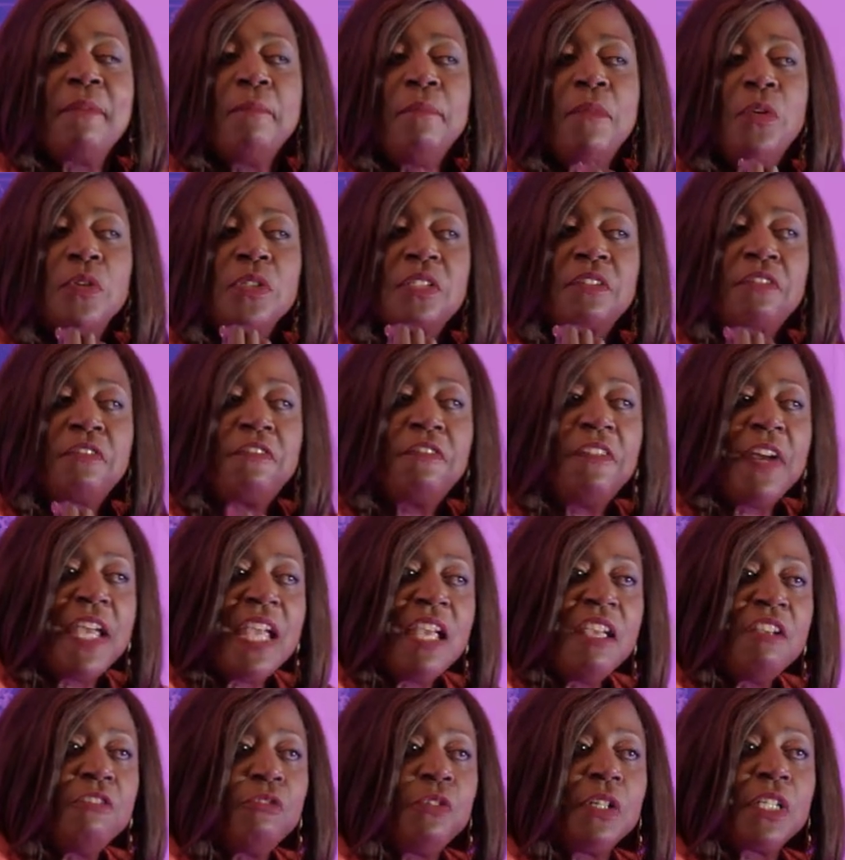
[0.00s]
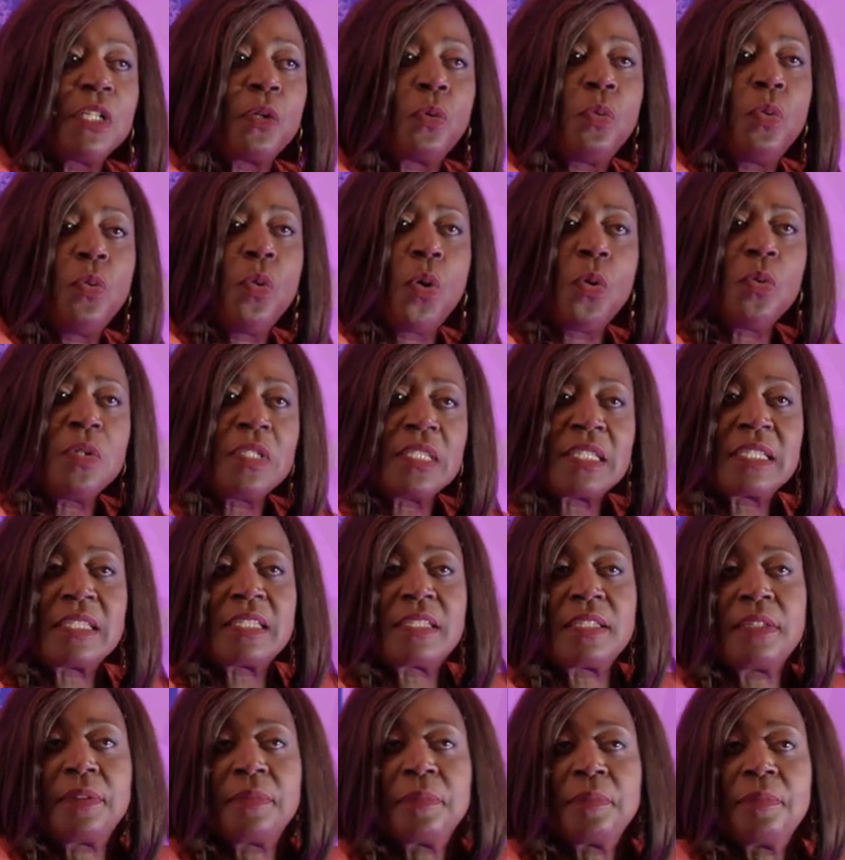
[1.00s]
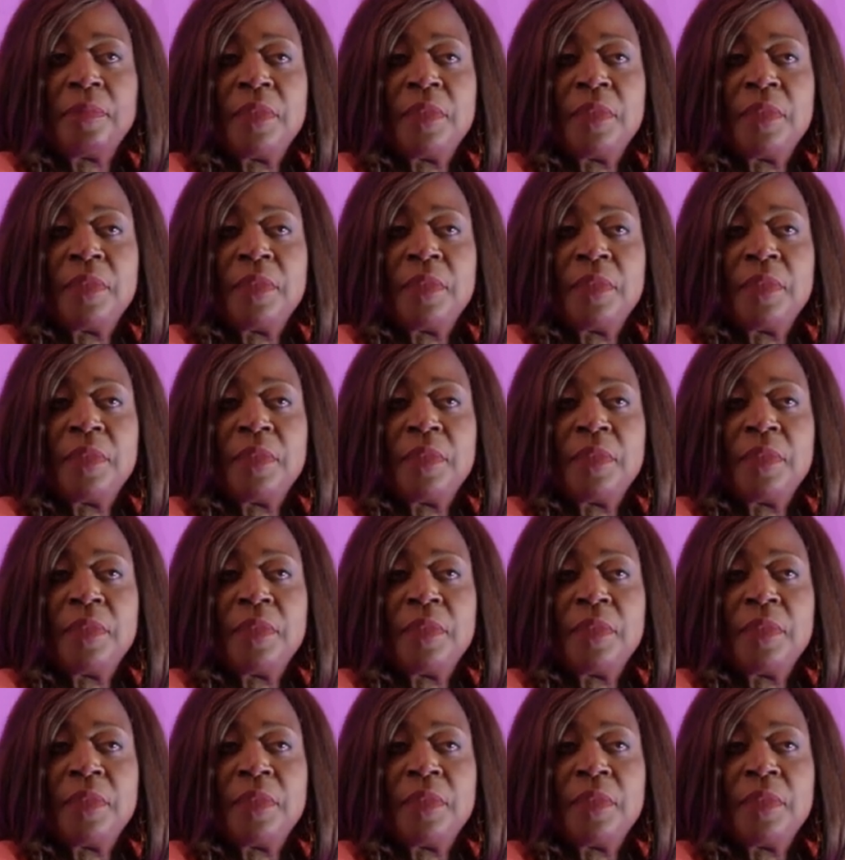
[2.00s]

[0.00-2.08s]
most favorite quotes,